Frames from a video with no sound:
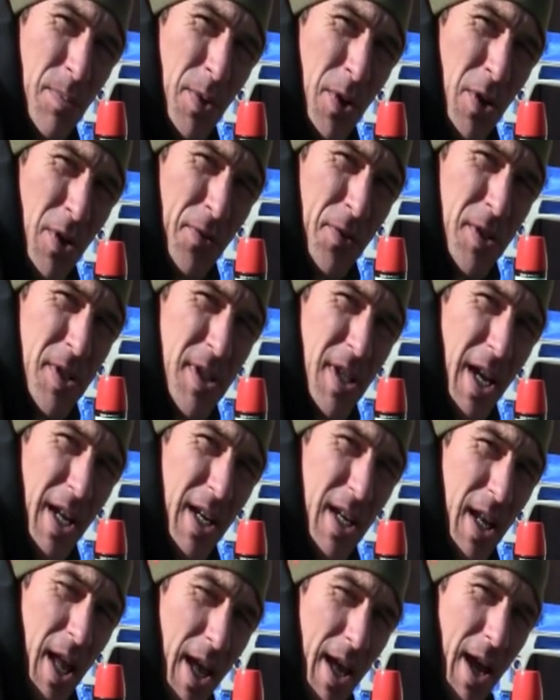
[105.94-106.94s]
a beautiful
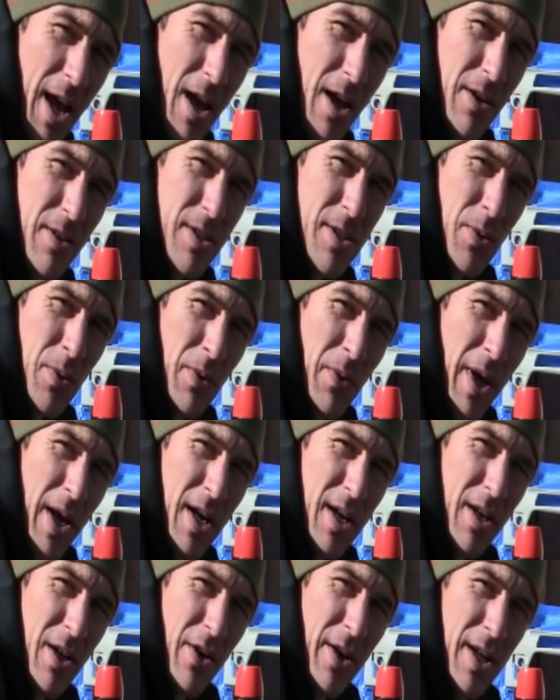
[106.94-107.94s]
sunny day out, so we're ready
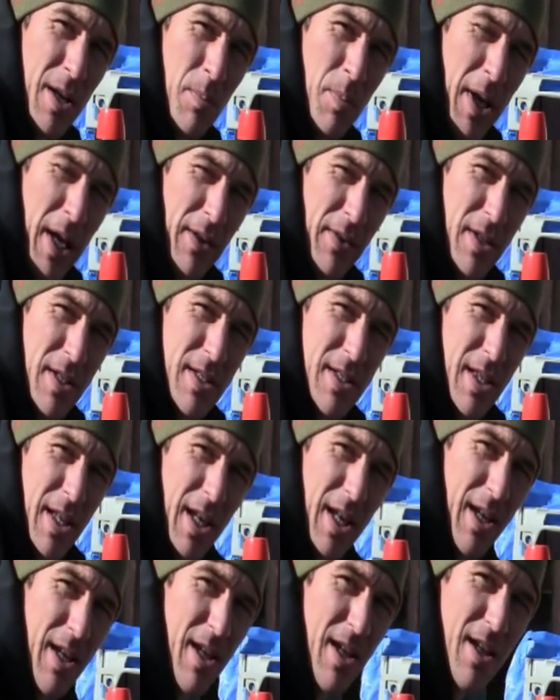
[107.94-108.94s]
to go ahead and paint this
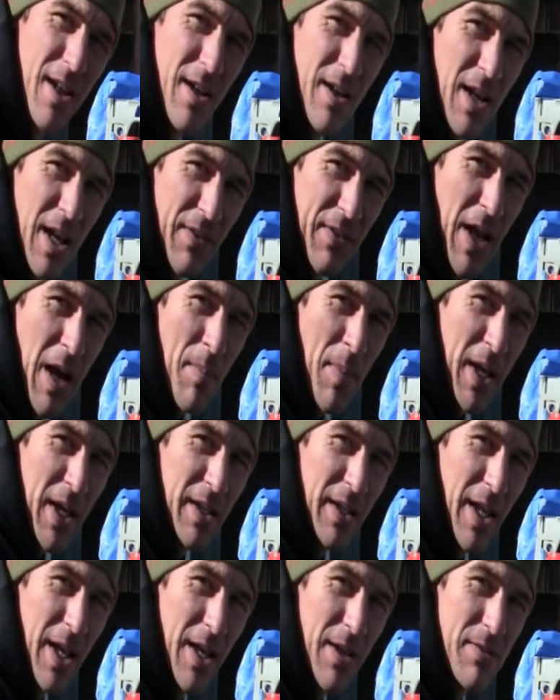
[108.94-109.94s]
thing. I've got my
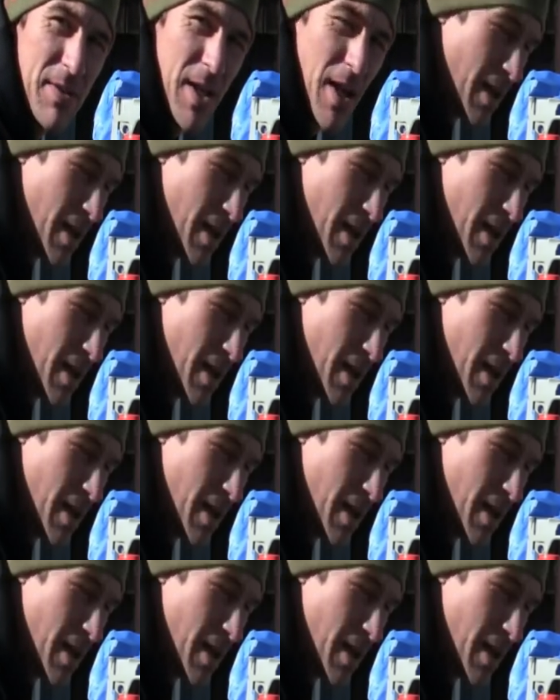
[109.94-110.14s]
gloves